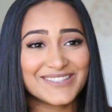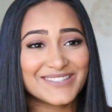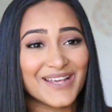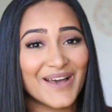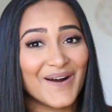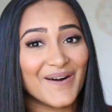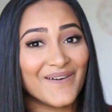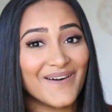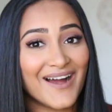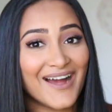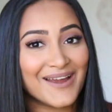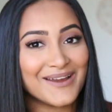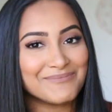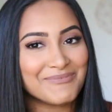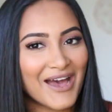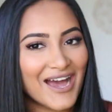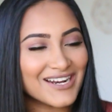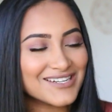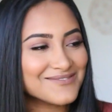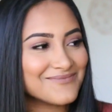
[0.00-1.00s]
so I
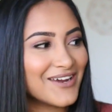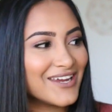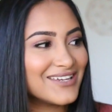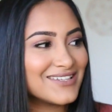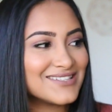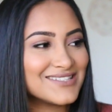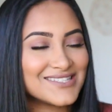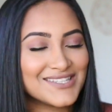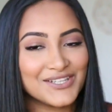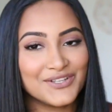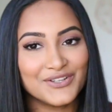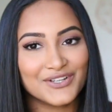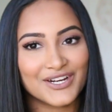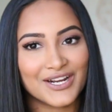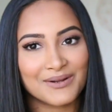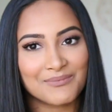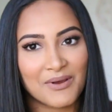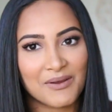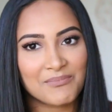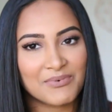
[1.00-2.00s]
packed my concealer
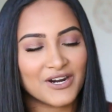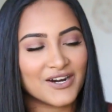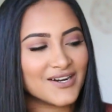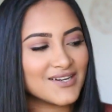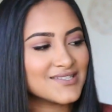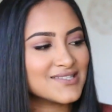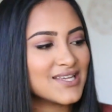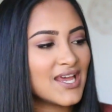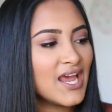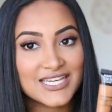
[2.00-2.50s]
in my purse.